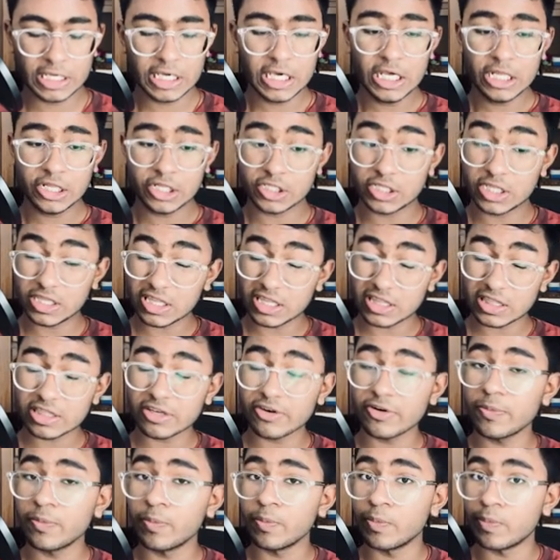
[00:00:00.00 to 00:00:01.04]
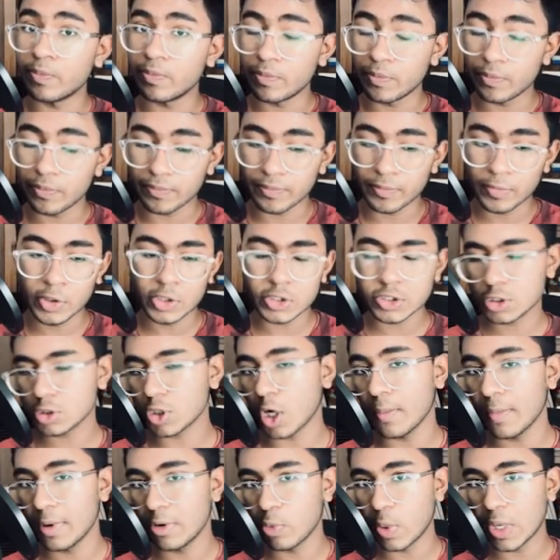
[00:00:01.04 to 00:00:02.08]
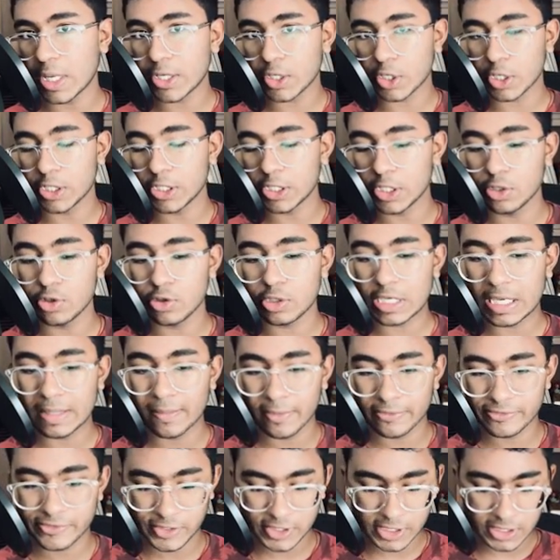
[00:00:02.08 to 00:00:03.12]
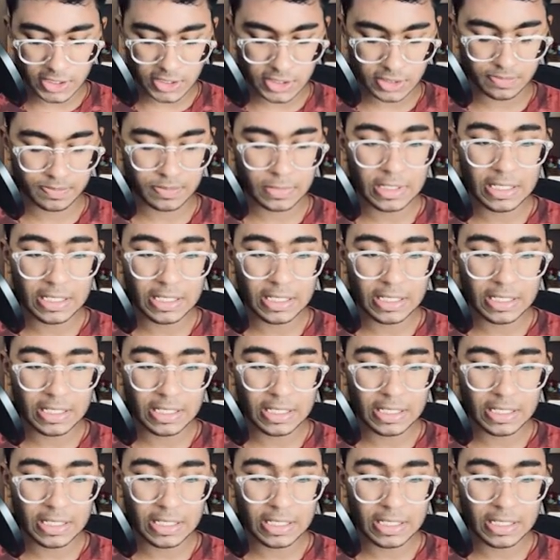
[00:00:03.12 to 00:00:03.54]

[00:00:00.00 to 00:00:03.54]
So this is the most common way to continue the game of chess.